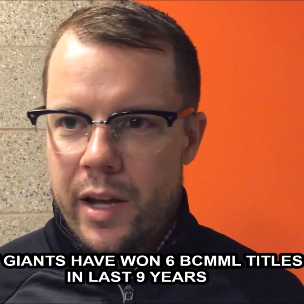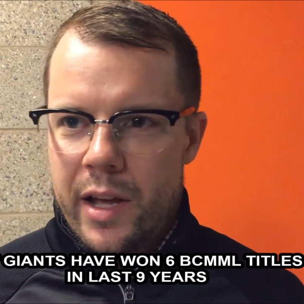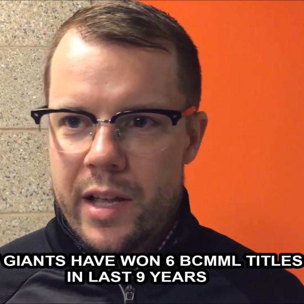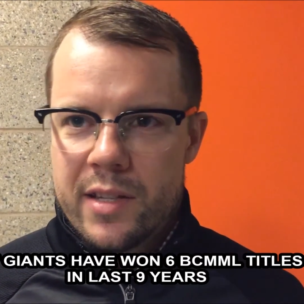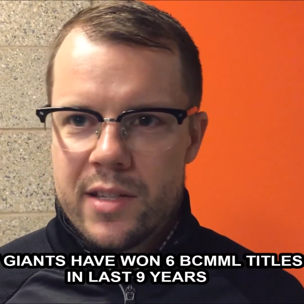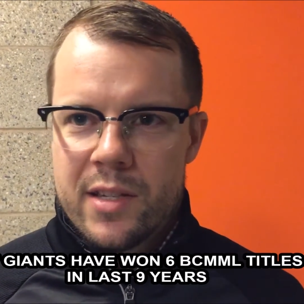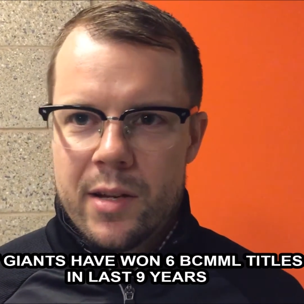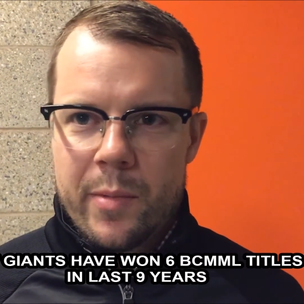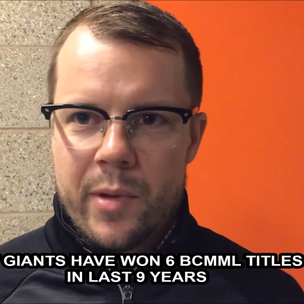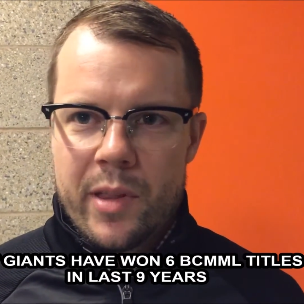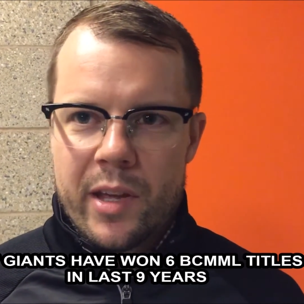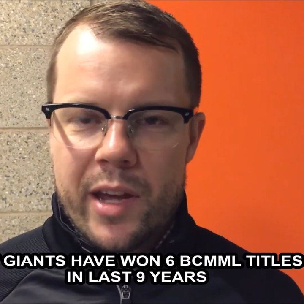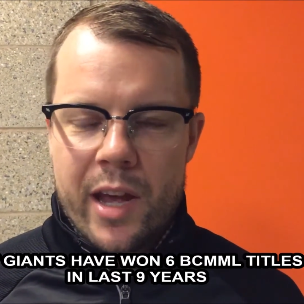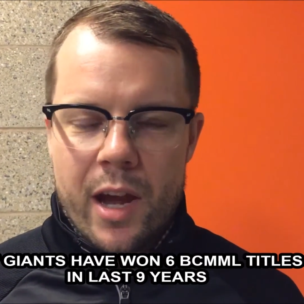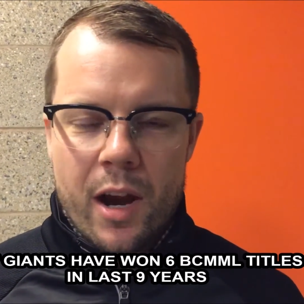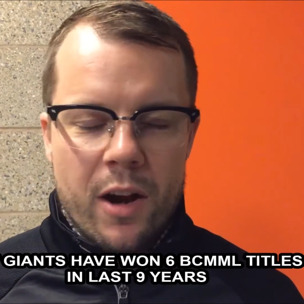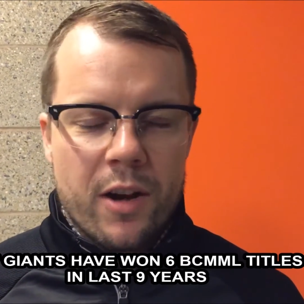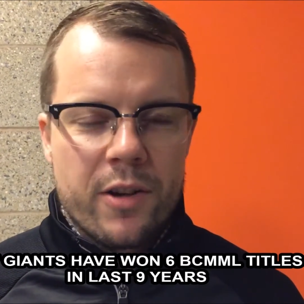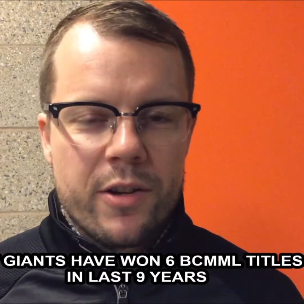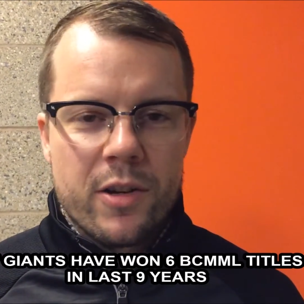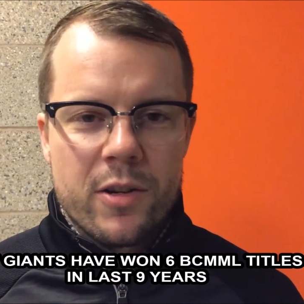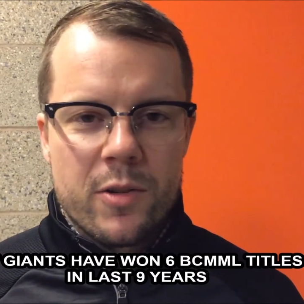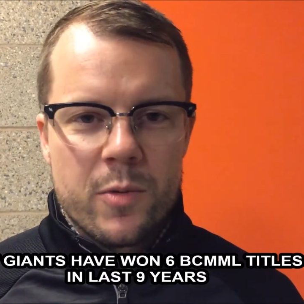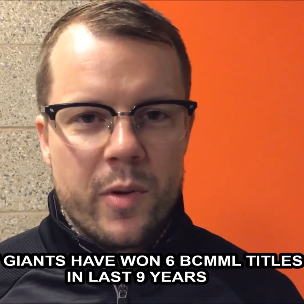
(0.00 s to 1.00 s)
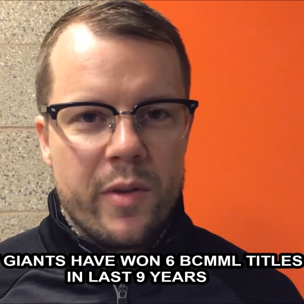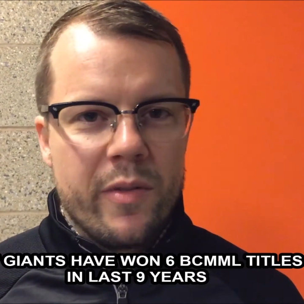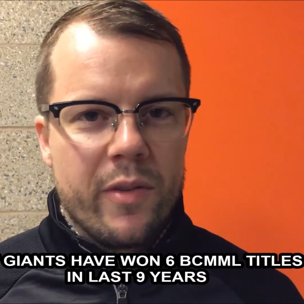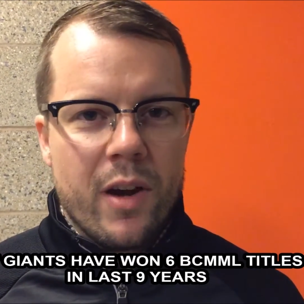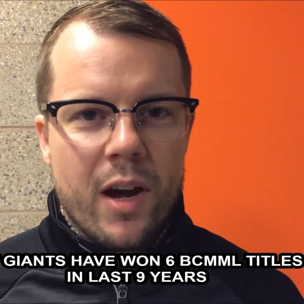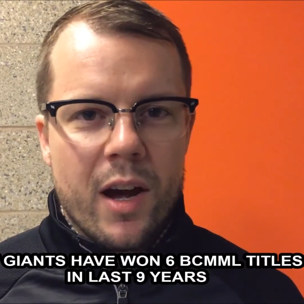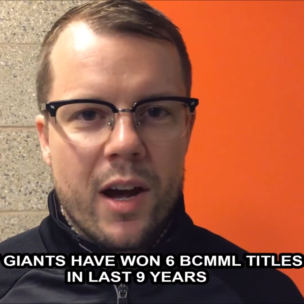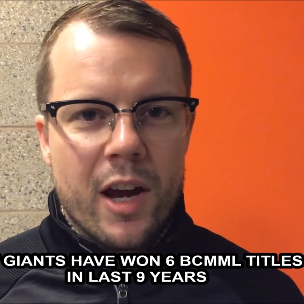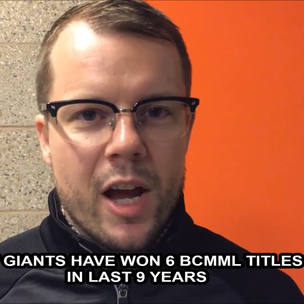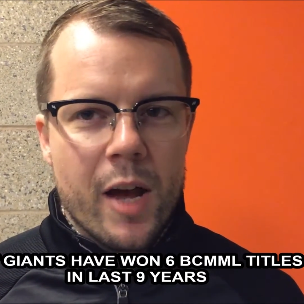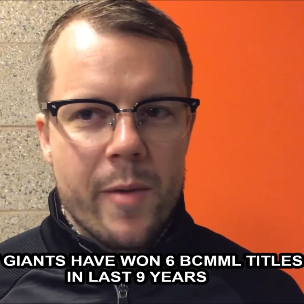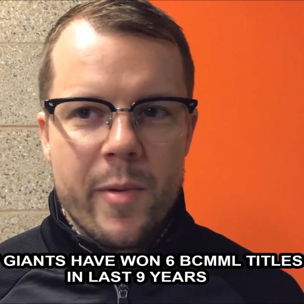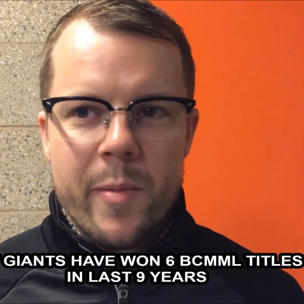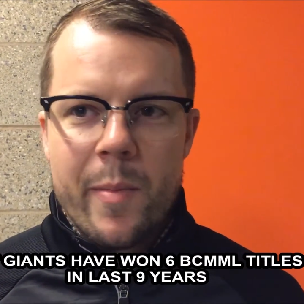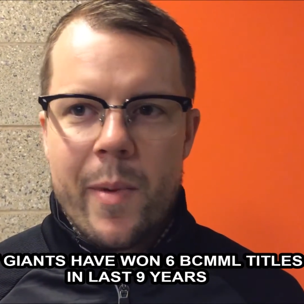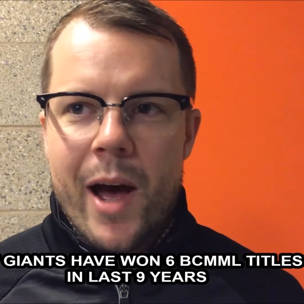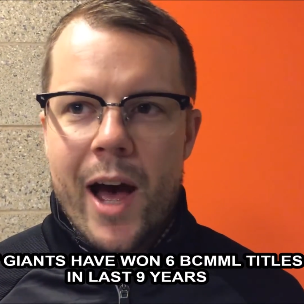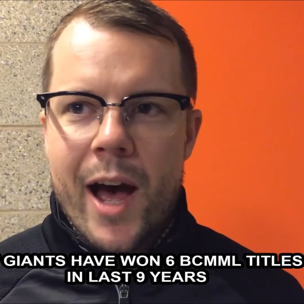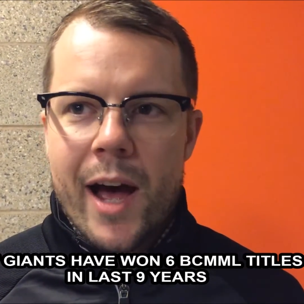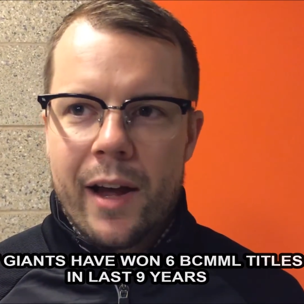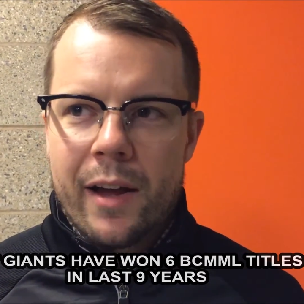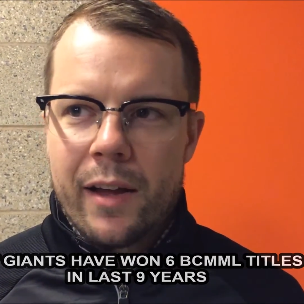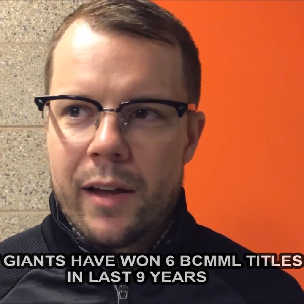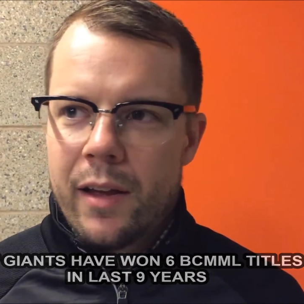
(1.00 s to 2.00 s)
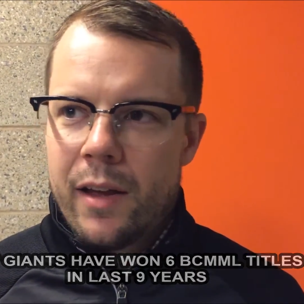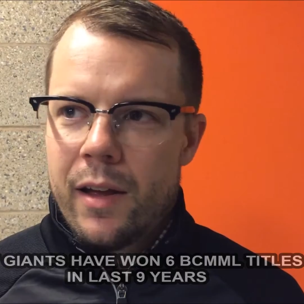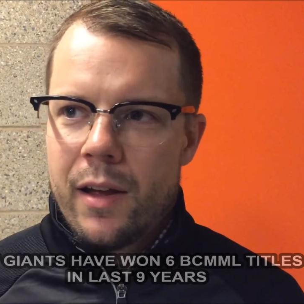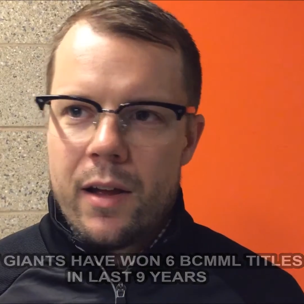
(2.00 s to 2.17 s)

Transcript: some of the characters we've got coming back,